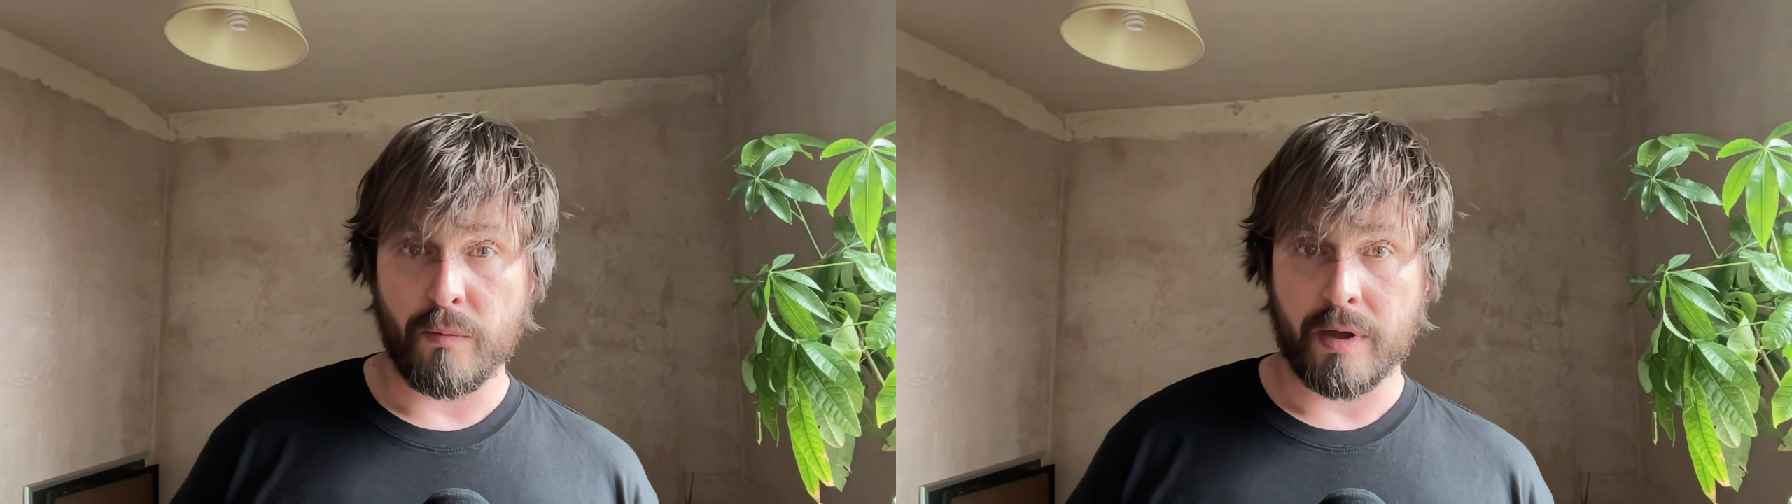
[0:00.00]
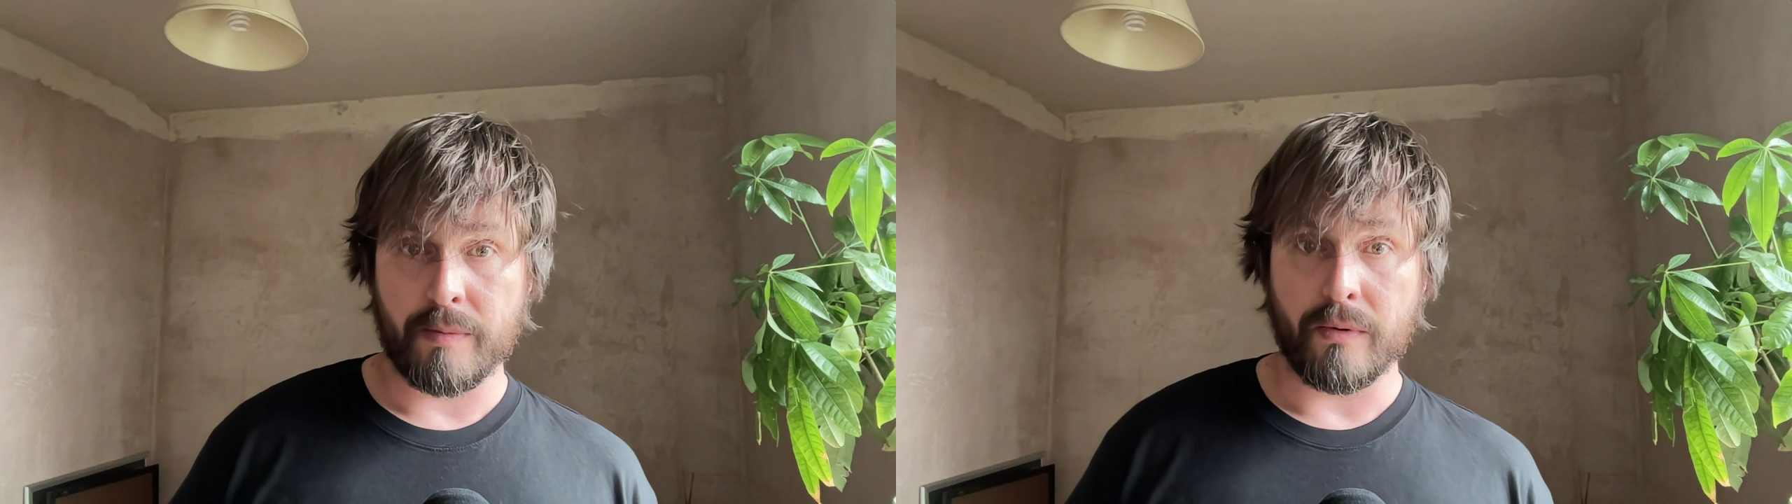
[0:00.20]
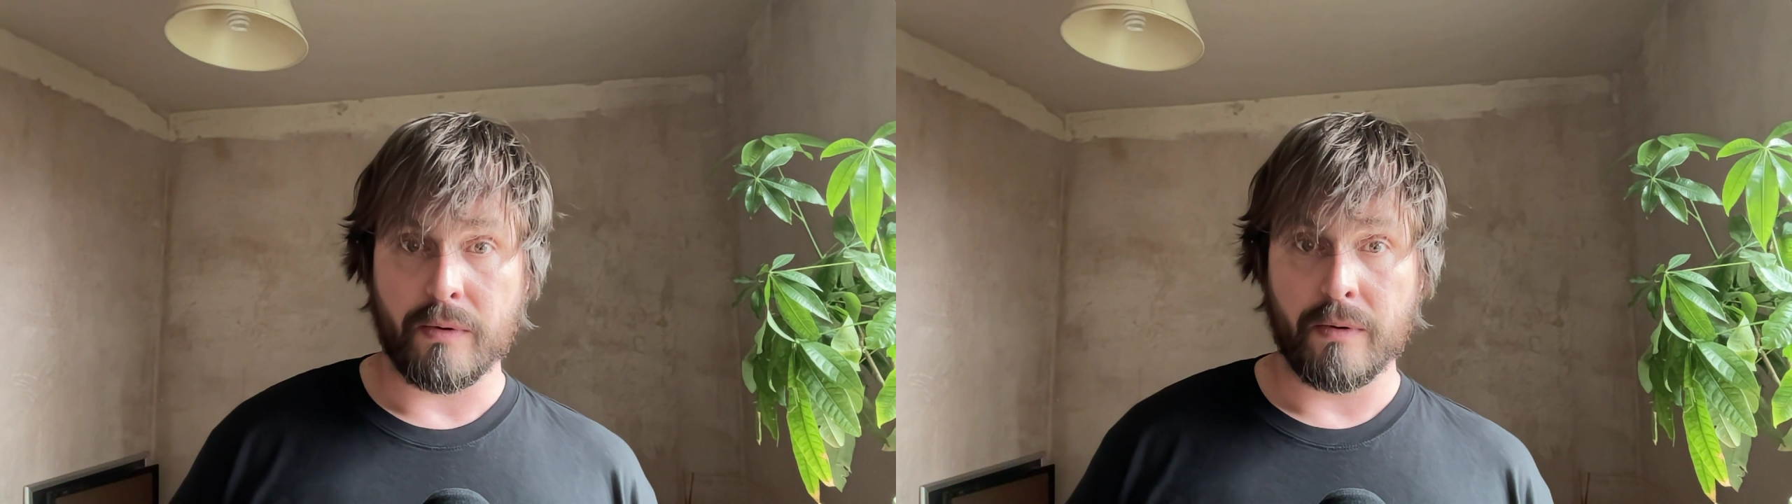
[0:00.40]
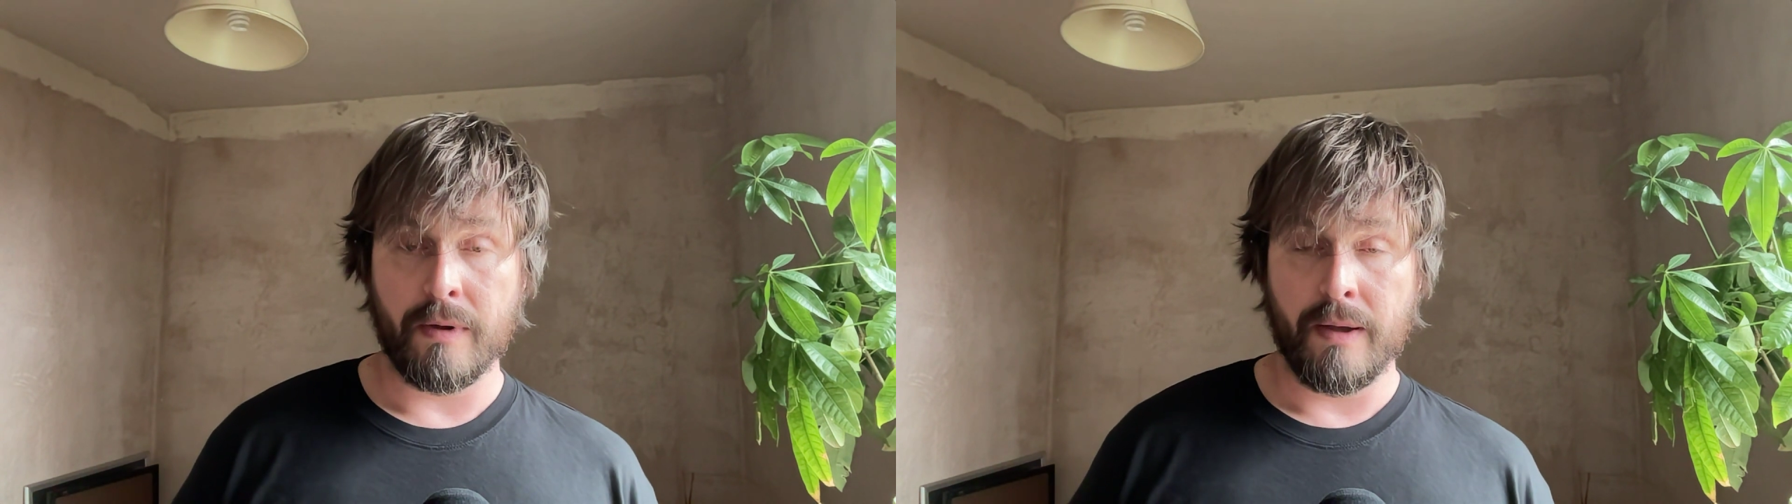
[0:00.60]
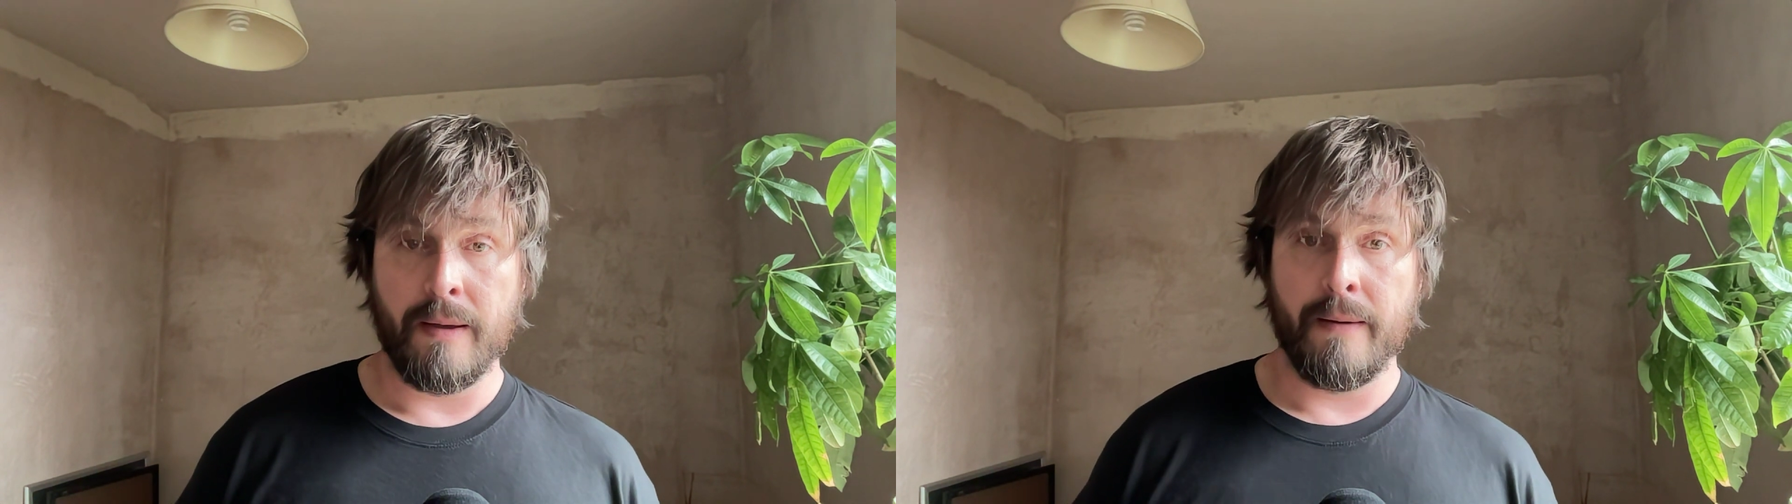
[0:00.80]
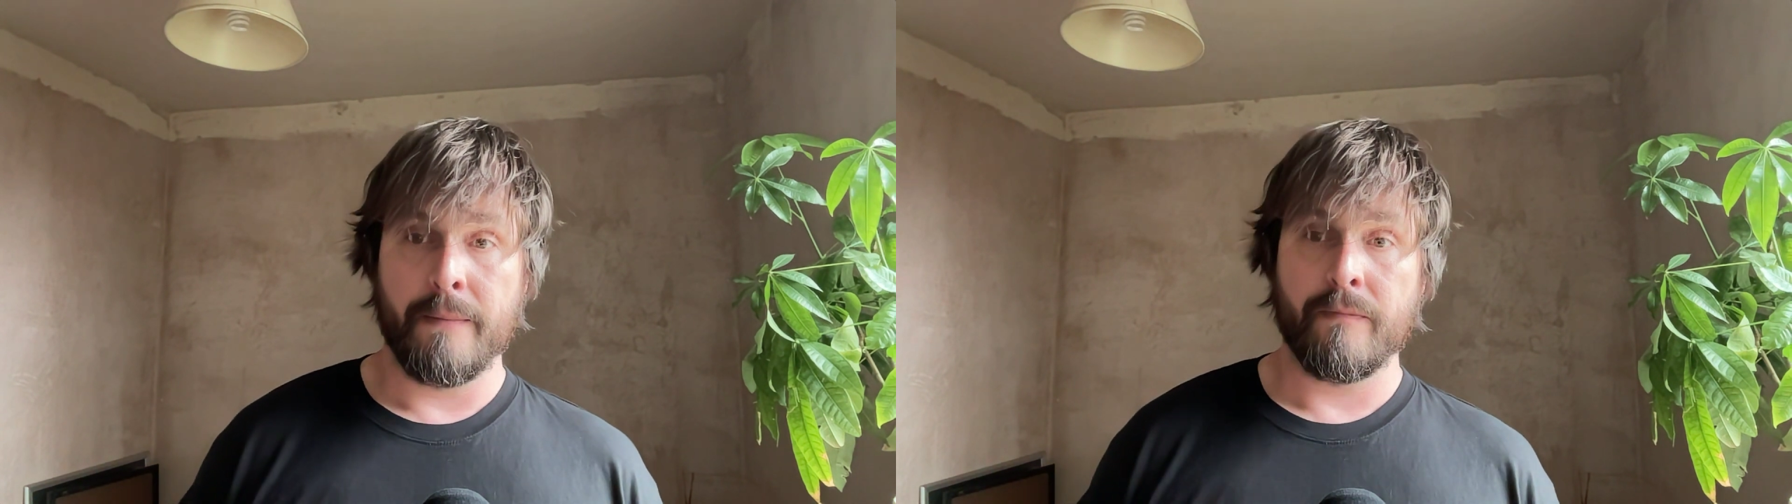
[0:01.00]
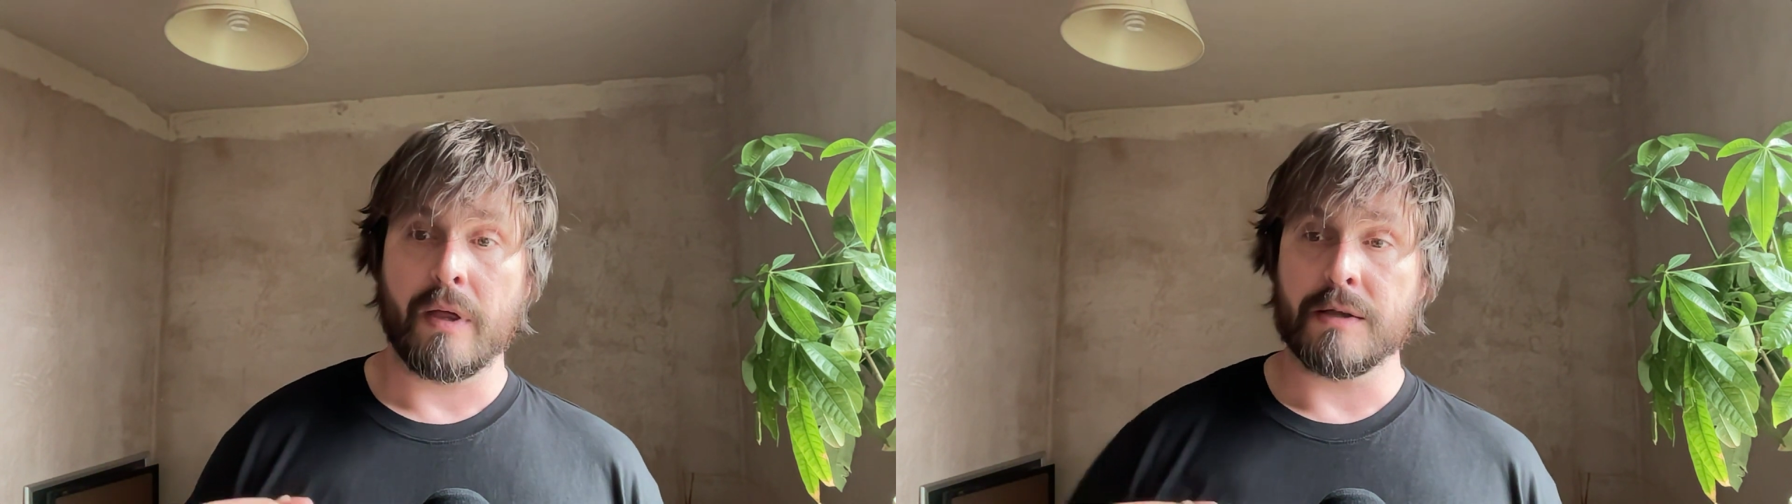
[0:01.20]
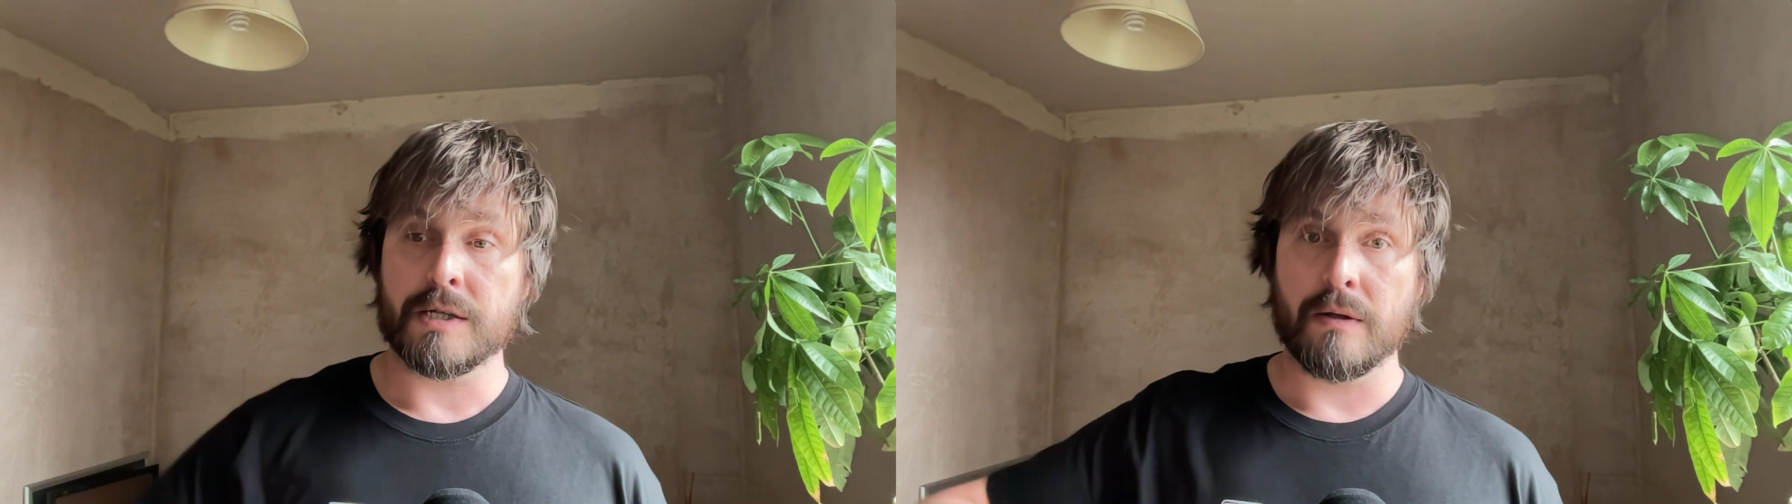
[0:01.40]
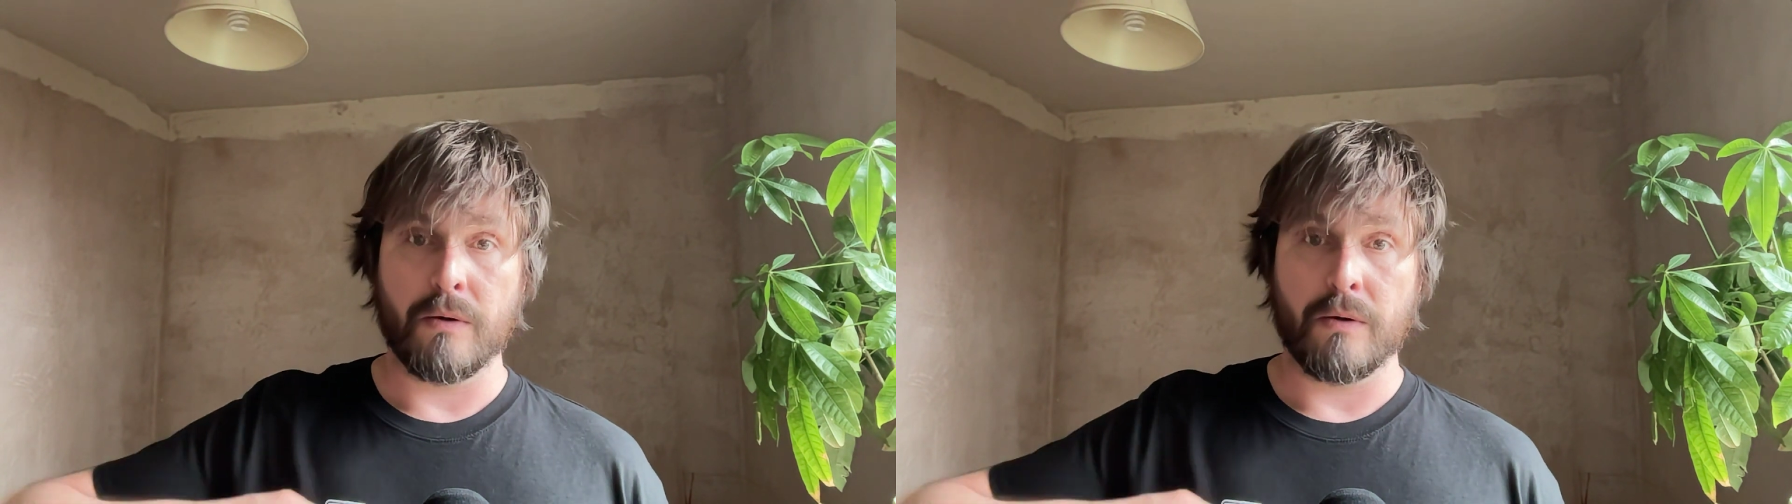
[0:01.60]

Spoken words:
people, getting to